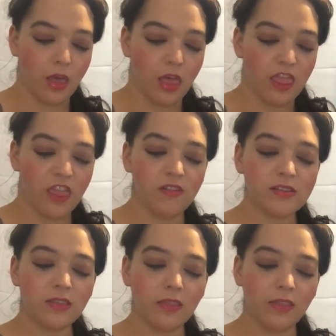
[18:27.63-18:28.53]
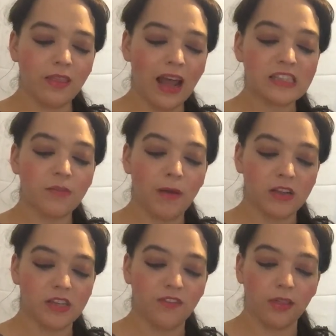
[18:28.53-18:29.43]
That is the
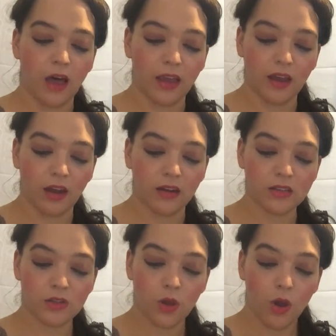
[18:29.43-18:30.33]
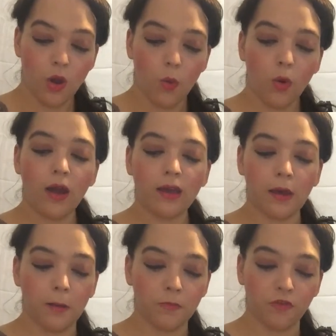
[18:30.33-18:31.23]
penalty for lying, Highness. Where I
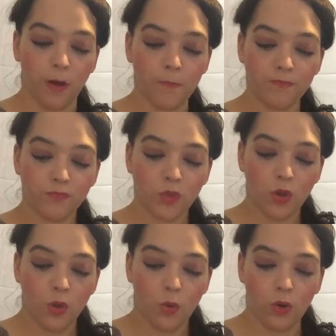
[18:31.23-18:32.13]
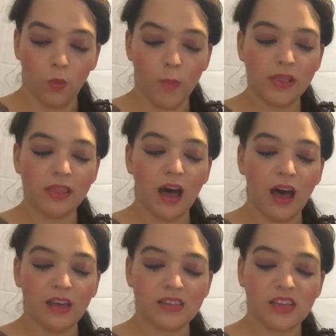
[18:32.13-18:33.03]
come from, when a woman
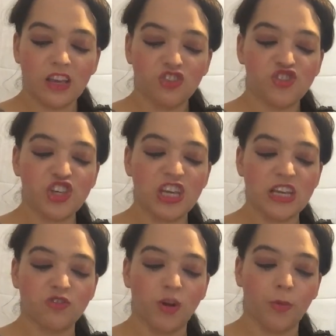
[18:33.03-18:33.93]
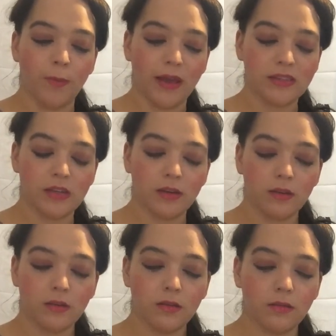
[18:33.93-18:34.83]
lies, she is reprimanded.
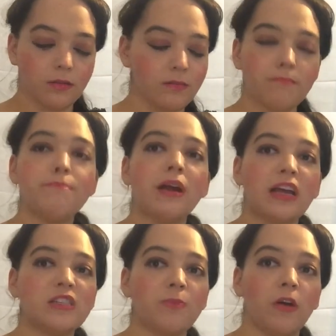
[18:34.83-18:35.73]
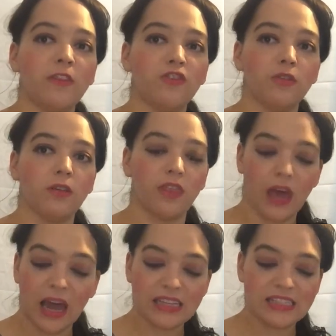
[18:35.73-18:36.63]
But I spoke the truth.
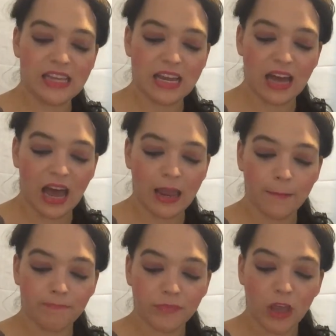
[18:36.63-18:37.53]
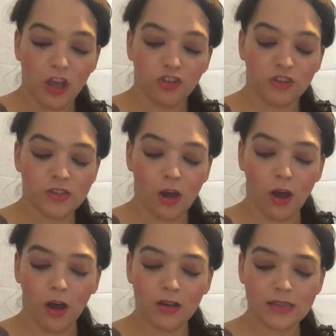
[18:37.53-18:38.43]
I did. She saw
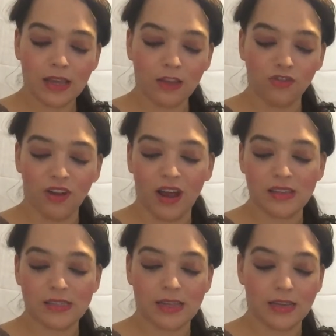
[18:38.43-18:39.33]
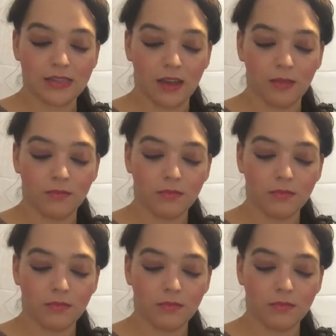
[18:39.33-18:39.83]
all his hand rise a second time.